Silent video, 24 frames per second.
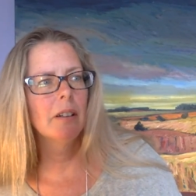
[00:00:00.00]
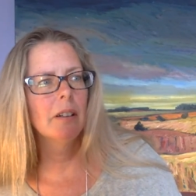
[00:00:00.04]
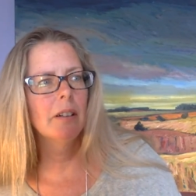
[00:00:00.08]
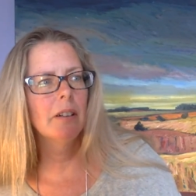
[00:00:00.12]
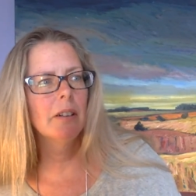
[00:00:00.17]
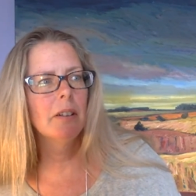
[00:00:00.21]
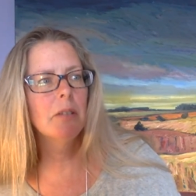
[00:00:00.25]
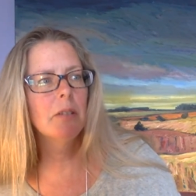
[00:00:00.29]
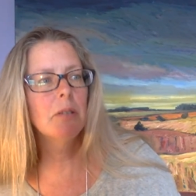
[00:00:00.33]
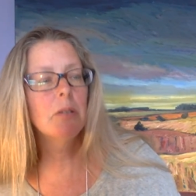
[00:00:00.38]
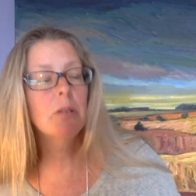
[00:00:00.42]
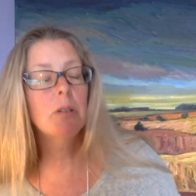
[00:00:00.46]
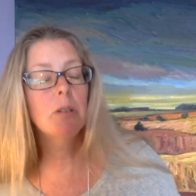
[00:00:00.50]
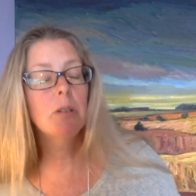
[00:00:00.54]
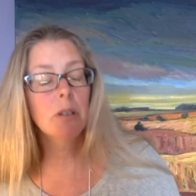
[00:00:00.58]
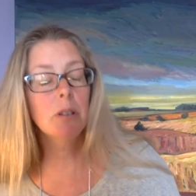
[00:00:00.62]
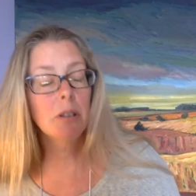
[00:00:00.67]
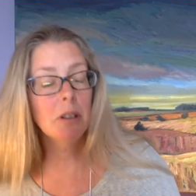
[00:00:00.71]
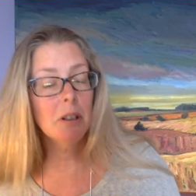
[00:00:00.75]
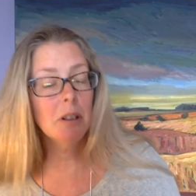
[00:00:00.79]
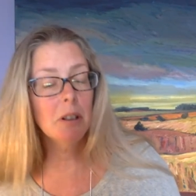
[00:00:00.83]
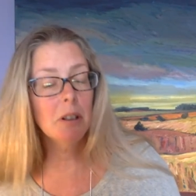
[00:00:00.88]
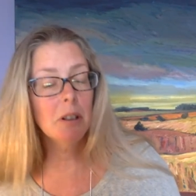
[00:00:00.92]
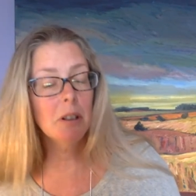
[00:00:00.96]
You should
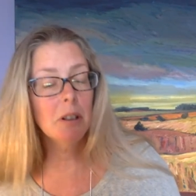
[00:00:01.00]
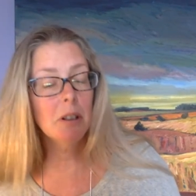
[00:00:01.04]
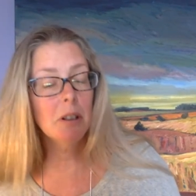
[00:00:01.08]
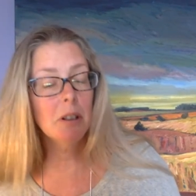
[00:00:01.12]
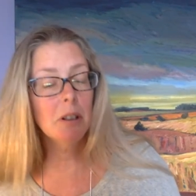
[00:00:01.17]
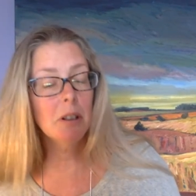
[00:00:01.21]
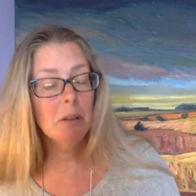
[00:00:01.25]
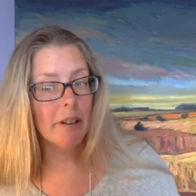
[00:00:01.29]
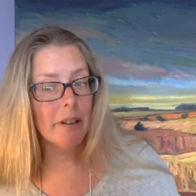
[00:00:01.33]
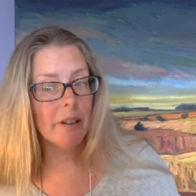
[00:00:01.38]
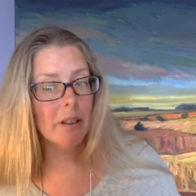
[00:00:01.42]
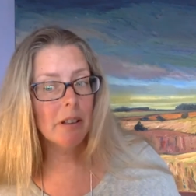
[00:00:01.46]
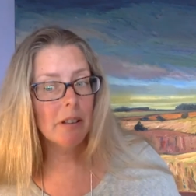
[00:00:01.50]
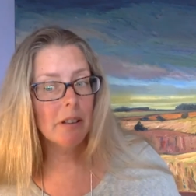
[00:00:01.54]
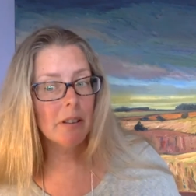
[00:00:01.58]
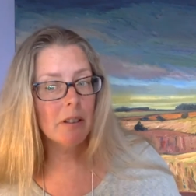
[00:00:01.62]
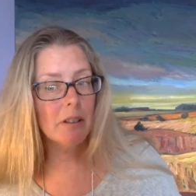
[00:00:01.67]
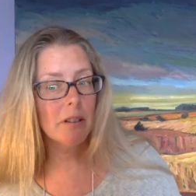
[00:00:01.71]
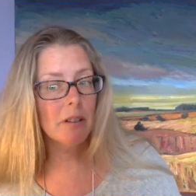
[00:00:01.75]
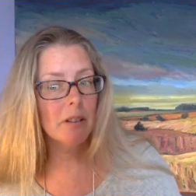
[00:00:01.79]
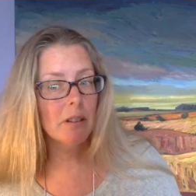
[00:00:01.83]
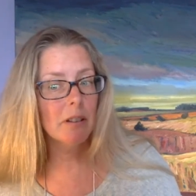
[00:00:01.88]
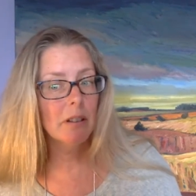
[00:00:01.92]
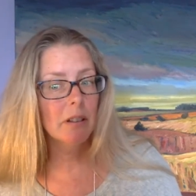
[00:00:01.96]
be taught it.
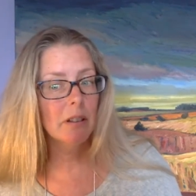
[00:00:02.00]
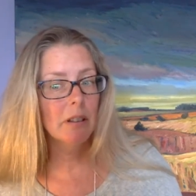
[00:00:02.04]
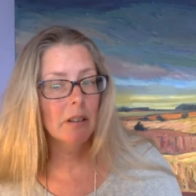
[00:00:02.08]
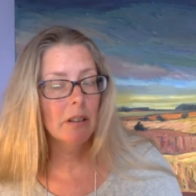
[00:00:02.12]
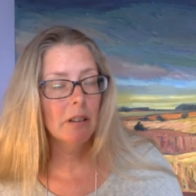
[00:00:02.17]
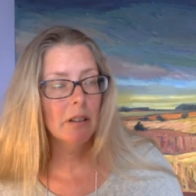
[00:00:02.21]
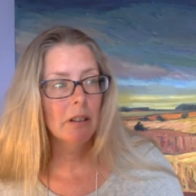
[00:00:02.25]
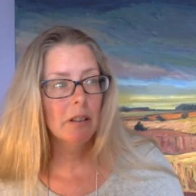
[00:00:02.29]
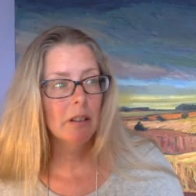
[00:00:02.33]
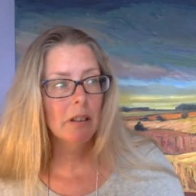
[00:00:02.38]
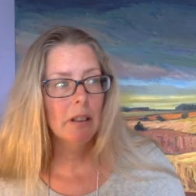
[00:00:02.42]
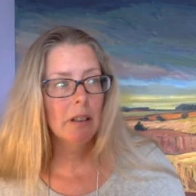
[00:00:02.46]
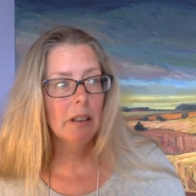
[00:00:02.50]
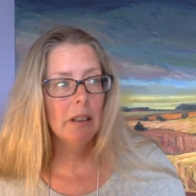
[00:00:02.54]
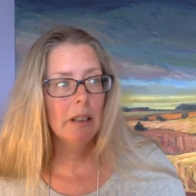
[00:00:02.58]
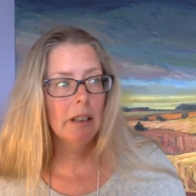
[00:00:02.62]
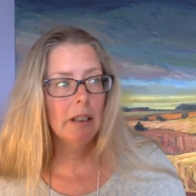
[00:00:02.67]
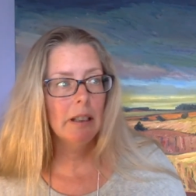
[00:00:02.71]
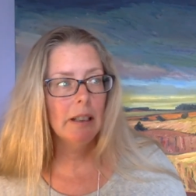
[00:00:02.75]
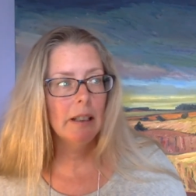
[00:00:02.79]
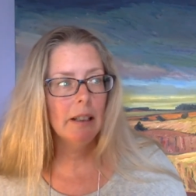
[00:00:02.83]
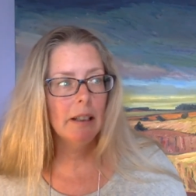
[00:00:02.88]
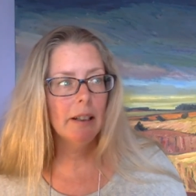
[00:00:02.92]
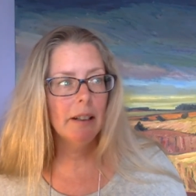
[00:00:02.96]

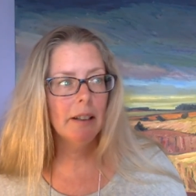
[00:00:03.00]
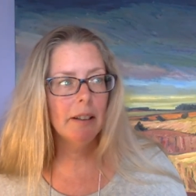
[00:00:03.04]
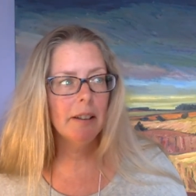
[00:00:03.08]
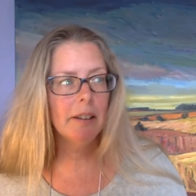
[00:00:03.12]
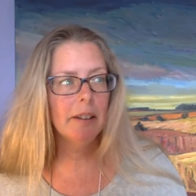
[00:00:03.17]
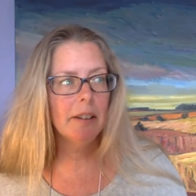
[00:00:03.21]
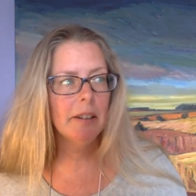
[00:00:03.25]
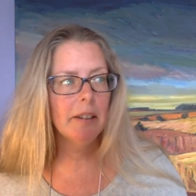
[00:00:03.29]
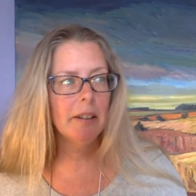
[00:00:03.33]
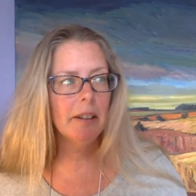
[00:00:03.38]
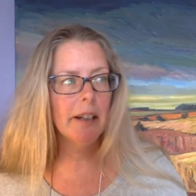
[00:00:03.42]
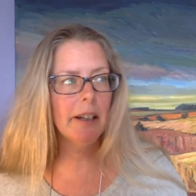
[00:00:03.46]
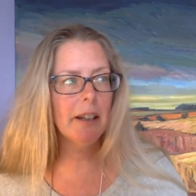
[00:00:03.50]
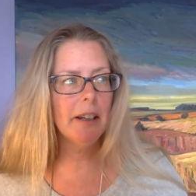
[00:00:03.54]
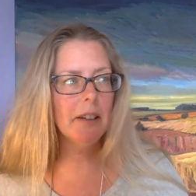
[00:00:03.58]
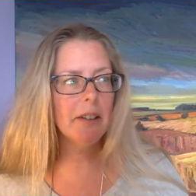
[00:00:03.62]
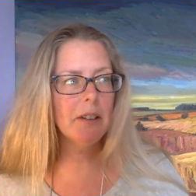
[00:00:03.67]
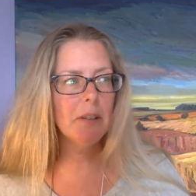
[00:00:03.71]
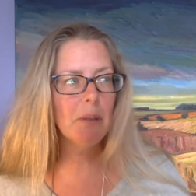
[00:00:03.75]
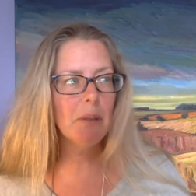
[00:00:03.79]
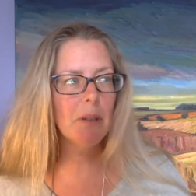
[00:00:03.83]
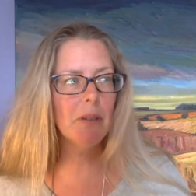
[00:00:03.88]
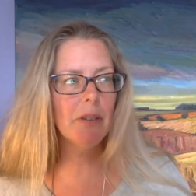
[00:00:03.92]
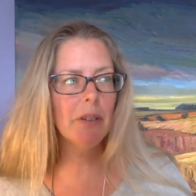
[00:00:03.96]
I can't
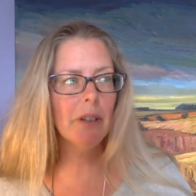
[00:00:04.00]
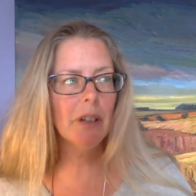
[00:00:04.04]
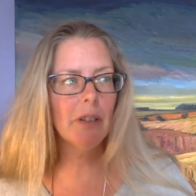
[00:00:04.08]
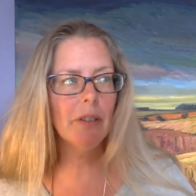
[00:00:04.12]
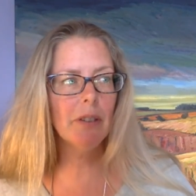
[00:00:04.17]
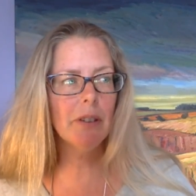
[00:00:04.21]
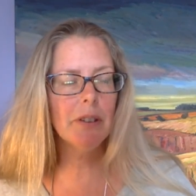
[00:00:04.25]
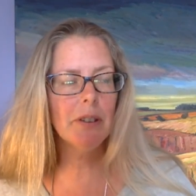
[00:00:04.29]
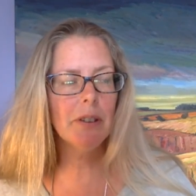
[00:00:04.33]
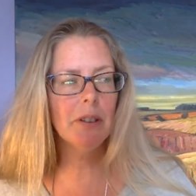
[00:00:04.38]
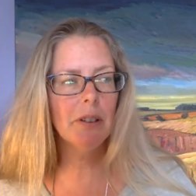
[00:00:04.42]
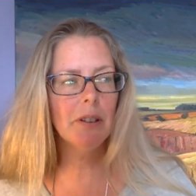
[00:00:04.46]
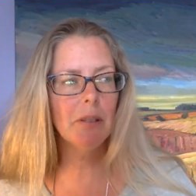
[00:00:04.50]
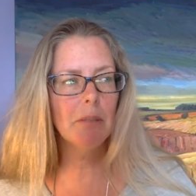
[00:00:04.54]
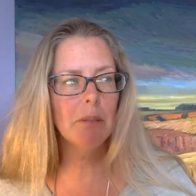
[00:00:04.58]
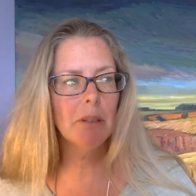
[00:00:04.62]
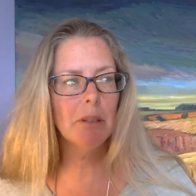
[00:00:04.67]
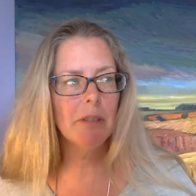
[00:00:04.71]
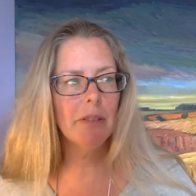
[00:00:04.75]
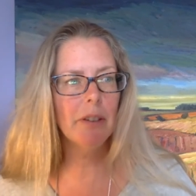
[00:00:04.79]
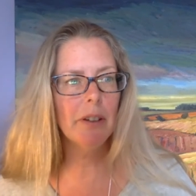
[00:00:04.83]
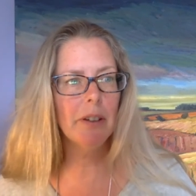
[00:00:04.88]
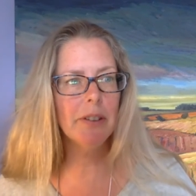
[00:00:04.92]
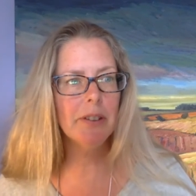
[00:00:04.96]
speak for every single
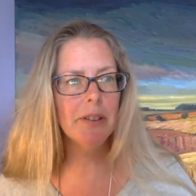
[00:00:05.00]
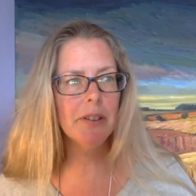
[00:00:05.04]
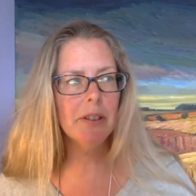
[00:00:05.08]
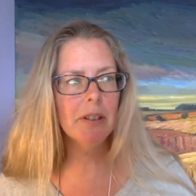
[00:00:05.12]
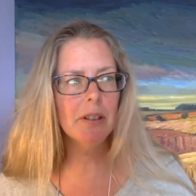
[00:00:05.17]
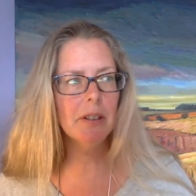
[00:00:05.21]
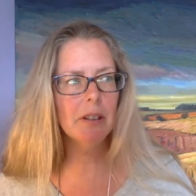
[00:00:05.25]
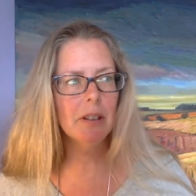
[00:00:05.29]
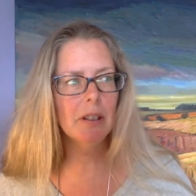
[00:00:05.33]
professor.